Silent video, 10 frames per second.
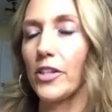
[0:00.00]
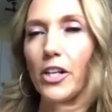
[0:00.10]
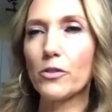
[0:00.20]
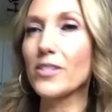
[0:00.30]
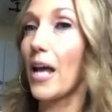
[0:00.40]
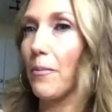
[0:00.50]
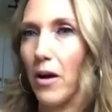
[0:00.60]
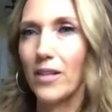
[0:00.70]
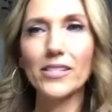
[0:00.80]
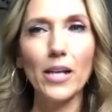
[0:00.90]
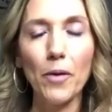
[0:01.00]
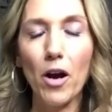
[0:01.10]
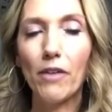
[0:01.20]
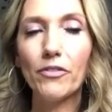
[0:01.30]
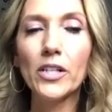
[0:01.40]
snap on, snap
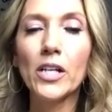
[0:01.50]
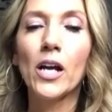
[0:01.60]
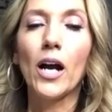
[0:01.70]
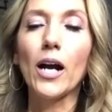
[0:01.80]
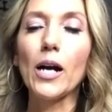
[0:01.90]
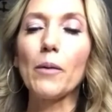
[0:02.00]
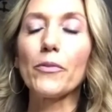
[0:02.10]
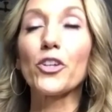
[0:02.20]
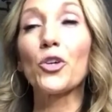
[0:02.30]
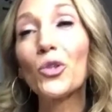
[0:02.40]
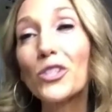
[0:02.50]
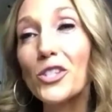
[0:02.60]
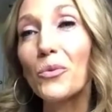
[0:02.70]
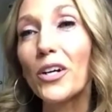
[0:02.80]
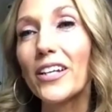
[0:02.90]
off. The coolest
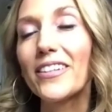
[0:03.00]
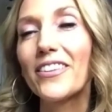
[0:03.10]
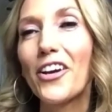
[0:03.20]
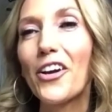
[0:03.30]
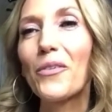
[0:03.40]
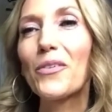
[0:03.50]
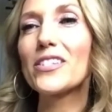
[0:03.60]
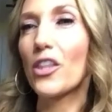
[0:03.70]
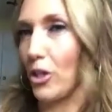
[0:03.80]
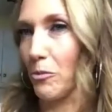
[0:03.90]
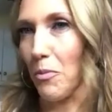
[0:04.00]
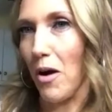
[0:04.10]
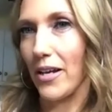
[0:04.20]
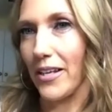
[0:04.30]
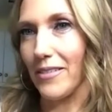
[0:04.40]
one though is the thermal
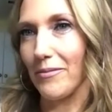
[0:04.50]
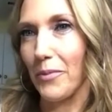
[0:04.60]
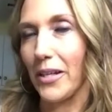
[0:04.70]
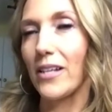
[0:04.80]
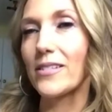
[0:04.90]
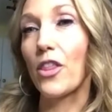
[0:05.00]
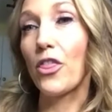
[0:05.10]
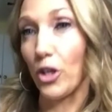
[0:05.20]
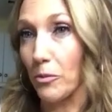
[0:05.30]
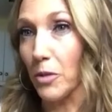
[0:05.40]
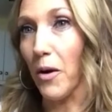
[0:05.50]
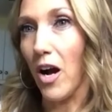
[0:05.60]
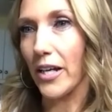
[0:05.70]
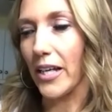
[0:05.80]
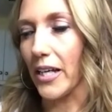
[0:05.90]
pocket, because the thermal
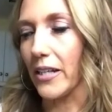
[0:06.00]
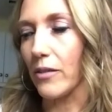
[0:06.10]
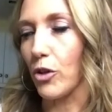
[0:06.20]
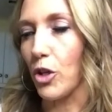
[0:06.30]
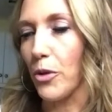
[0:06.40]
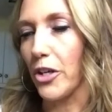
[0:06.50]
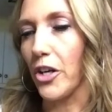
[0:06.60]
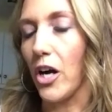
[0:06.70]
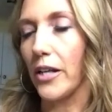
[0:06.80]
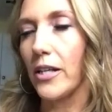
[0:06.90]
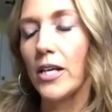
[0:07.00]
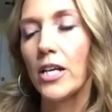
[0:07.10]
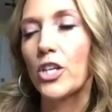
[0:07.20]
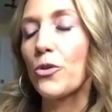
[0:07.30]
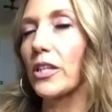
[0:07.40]
pocket, when you put it on,
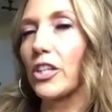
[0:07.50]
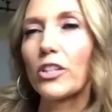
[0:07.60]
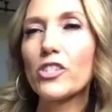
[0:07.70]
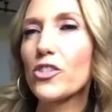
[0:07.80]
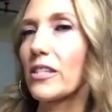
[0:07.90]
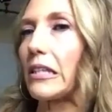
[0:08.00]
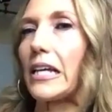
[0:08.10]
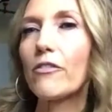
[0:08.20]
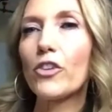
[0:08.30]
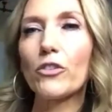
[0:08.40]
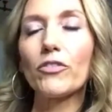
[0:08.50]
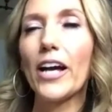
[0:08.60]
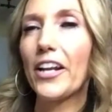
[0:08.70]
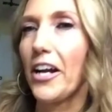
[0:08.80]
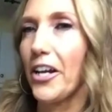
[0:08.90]
you can literally just leave your flat
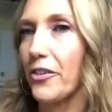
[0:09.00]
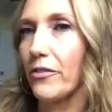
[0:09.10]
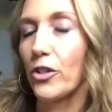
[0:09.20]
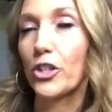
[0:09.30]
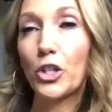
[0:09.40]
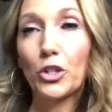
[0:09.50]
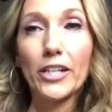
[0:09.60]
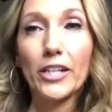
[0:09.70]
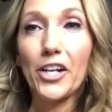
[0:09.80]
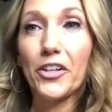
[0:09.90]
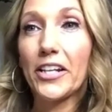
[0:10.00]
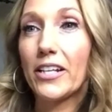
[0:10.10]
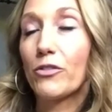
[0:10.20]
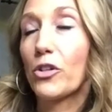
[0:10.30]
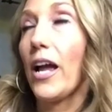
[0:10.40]
iron or curling iron in it
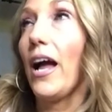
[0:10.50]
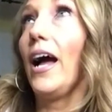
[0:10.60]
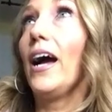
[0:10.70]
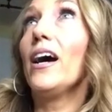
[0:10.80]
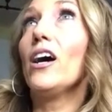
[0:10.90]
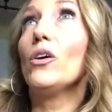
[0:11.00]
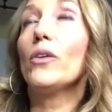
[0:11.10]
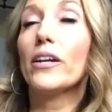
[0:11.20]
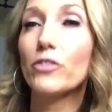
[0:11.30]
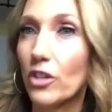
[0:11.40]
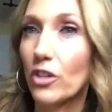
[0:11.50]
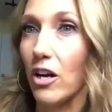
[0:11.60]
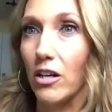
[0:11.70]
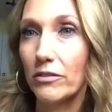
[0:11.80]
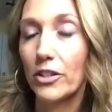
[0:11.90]
for however
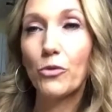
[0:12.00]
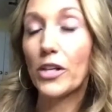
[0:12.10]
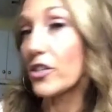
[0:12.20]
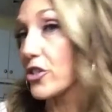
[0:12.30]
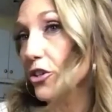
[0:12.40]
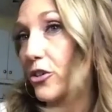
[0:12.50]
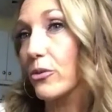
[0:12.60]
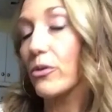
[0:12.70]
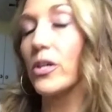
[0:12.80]
long you need to,